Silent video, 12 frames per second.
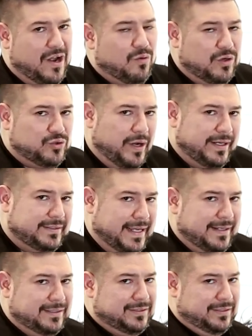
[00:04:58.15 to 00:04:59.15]
We're trying to take
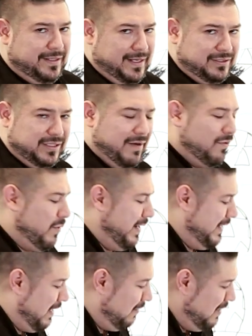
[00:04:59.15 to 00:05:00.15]
this to the next level right
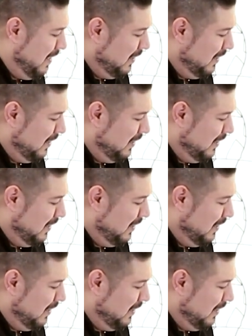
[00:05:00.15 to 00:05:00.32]
now.